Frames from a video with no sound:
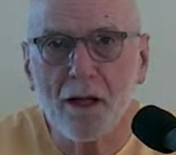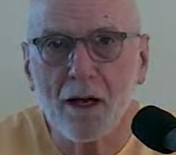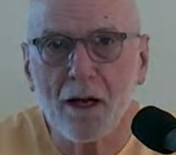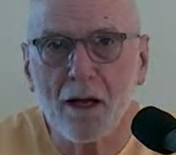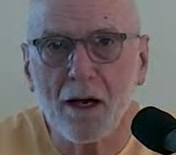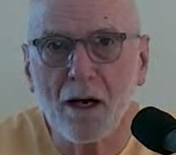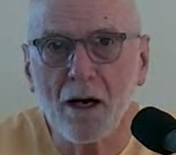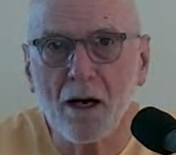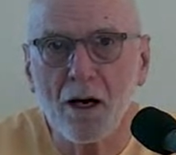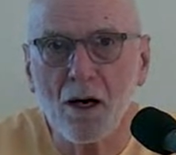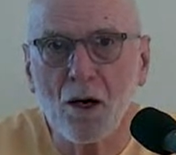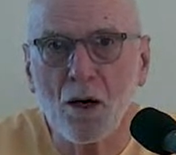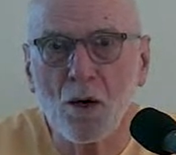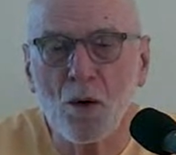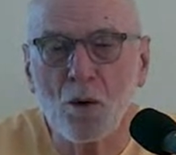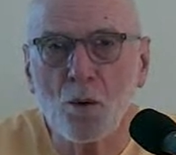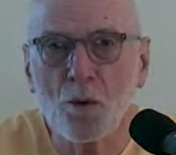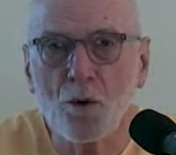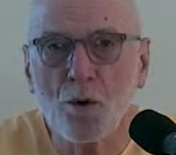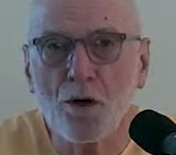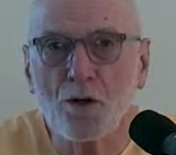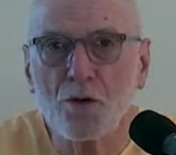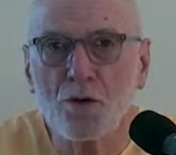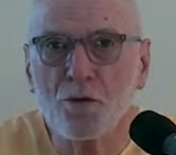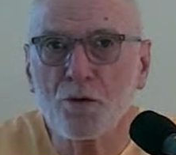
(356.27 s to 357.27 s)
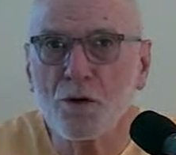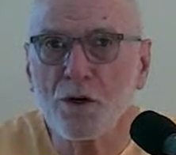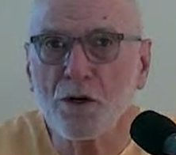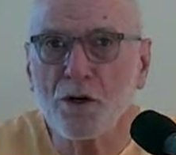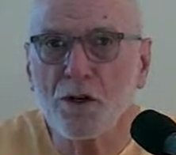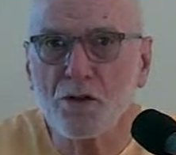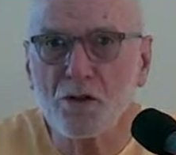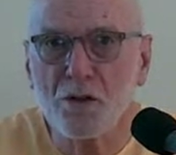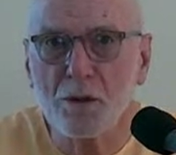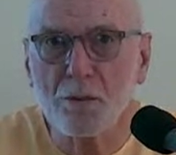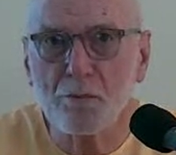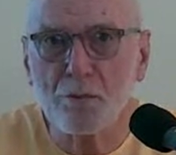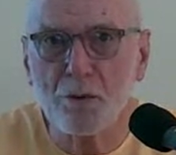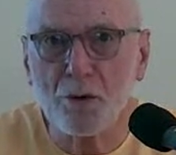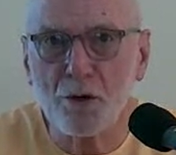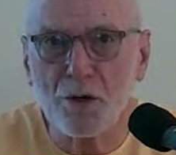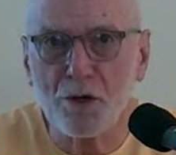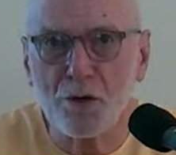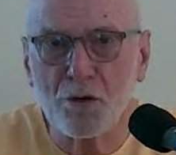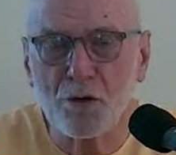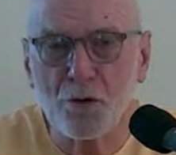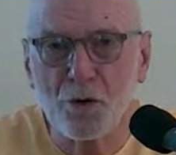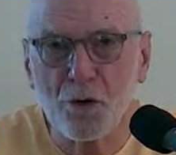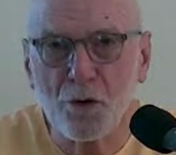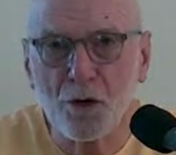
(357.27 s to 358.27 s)
was very simple
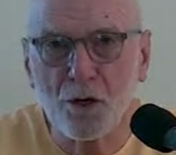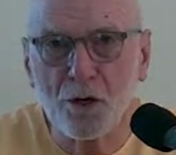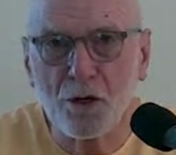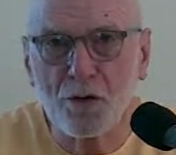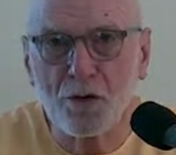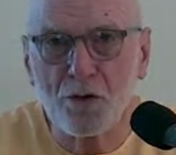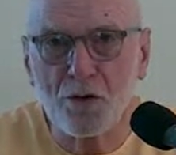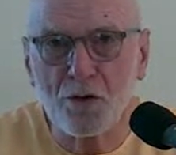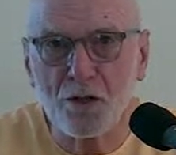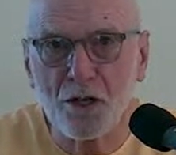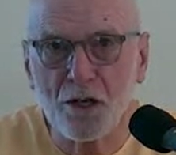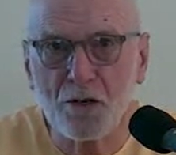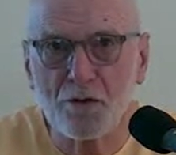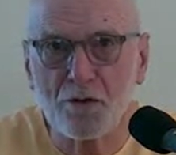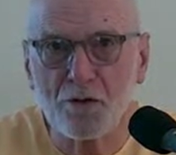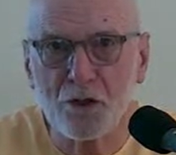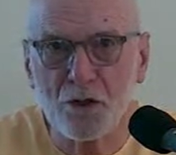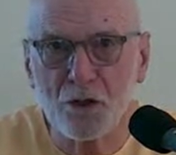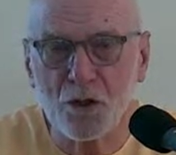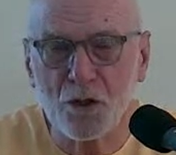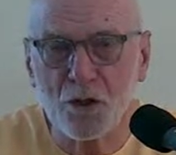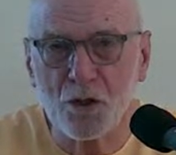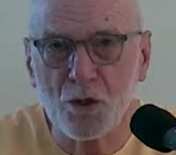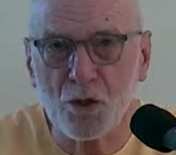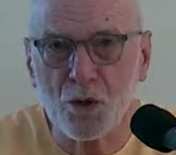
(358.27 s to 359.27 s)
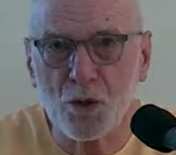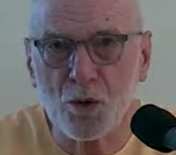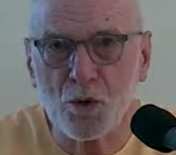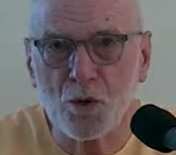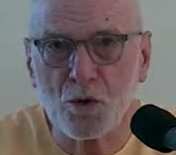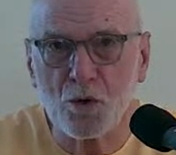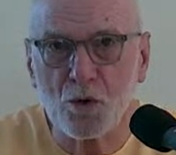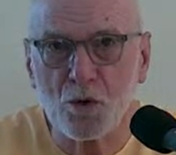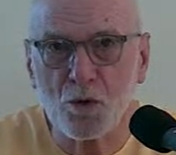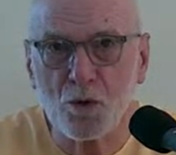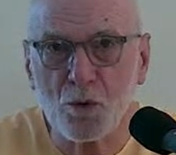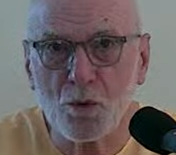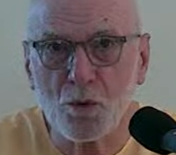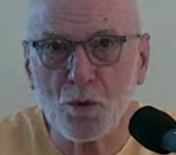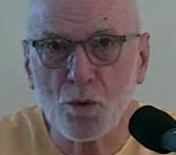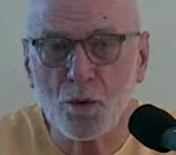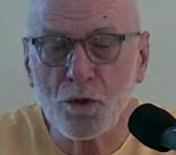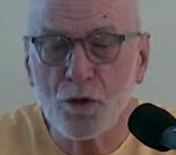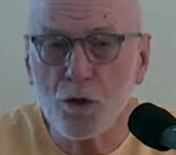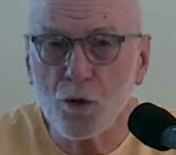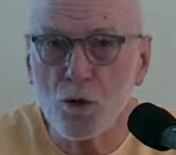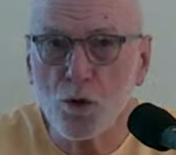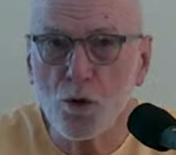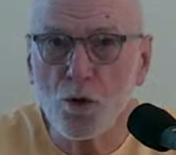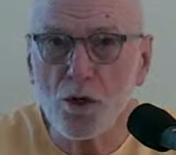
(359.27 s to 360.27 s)
as far as television goes.
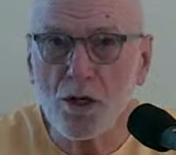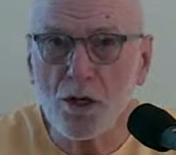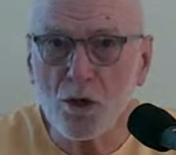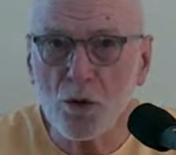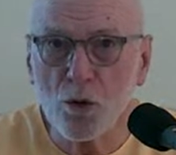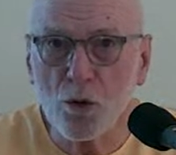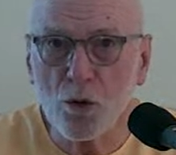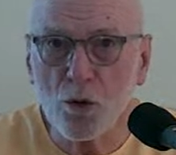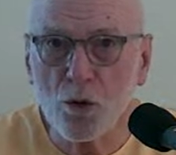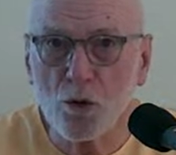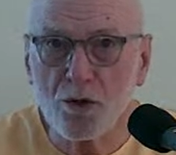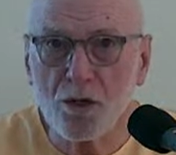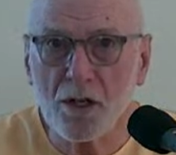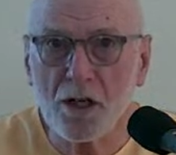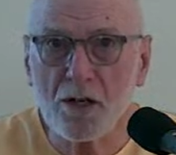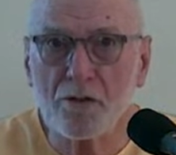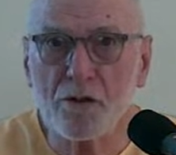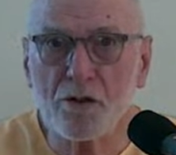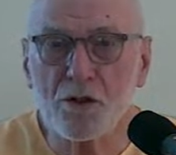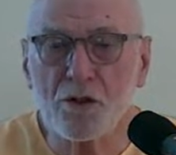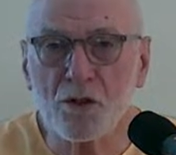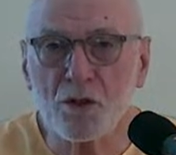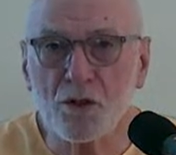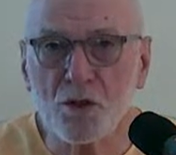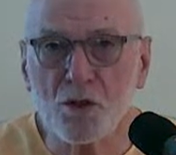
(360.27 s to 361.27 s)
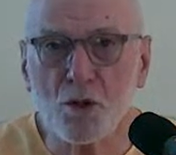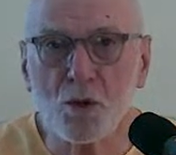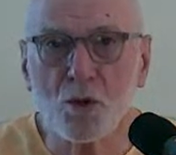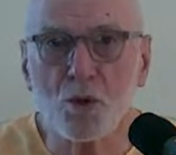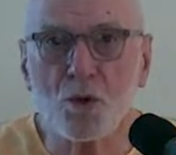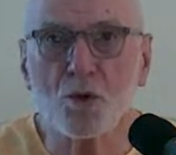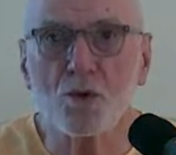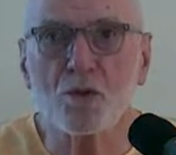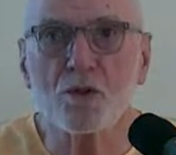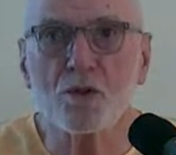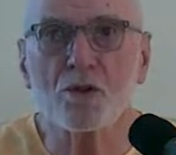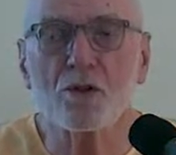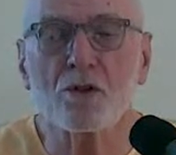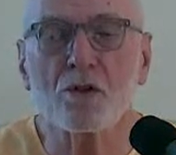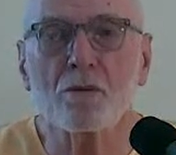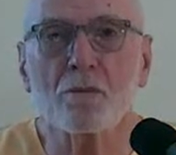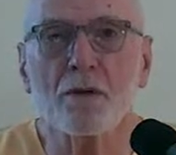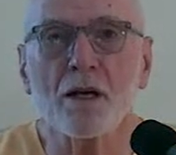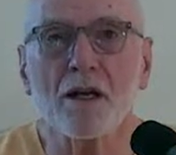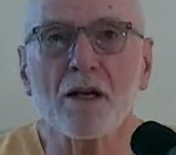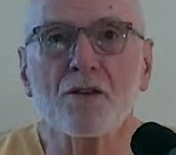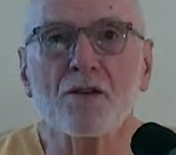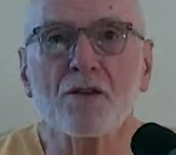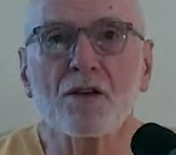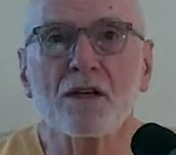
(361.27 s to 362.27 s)
When you look at old television shows, it's
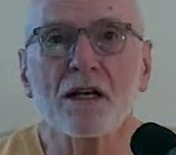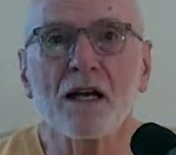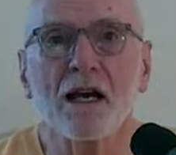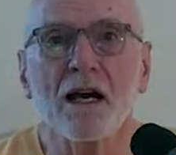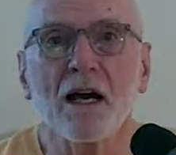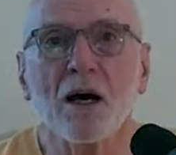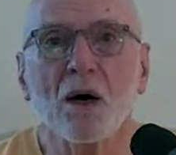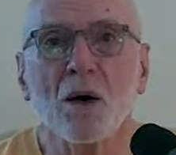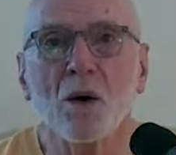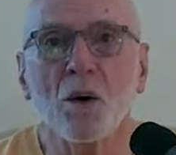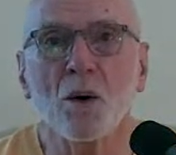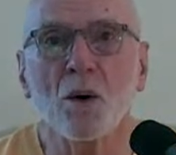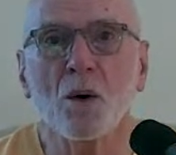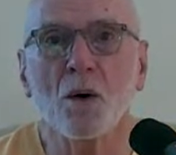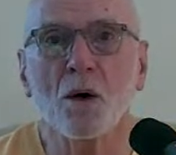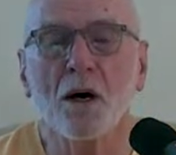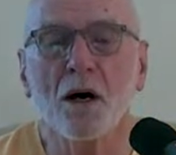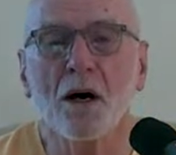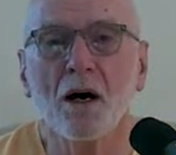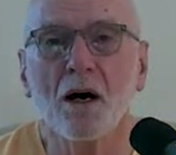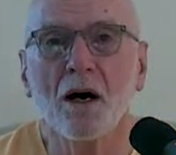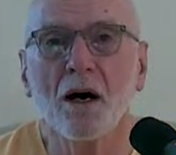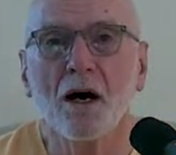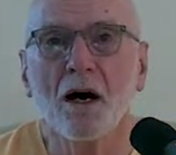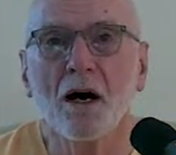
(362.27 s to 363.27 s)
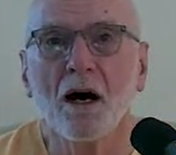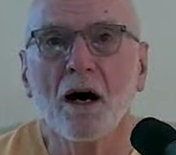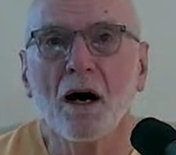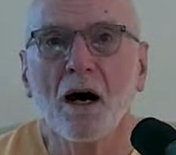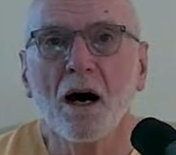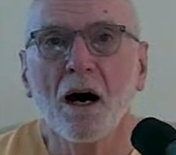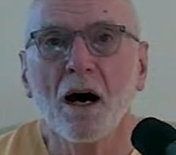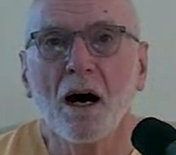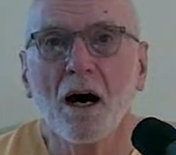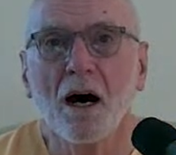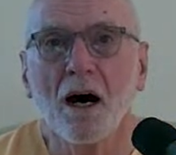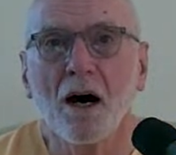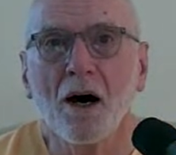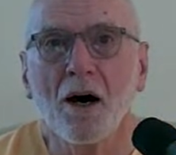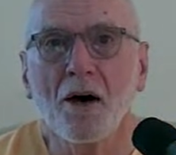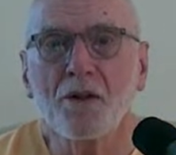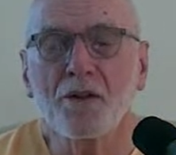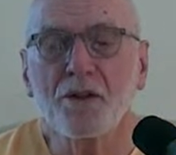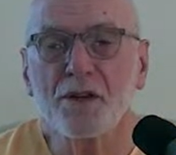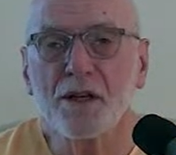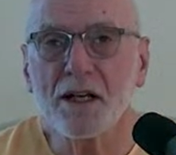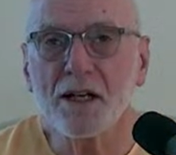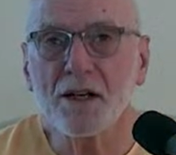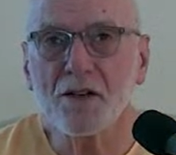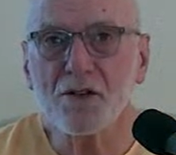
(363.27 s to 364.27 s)
amazing how
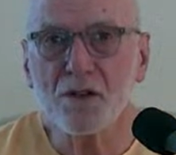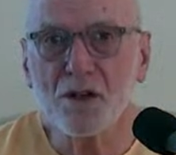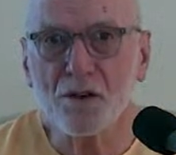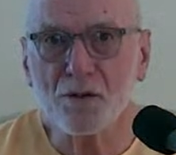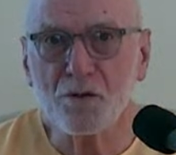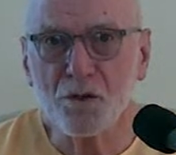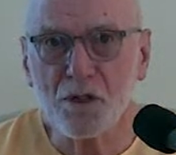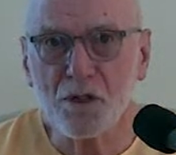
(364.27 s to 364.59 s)
things have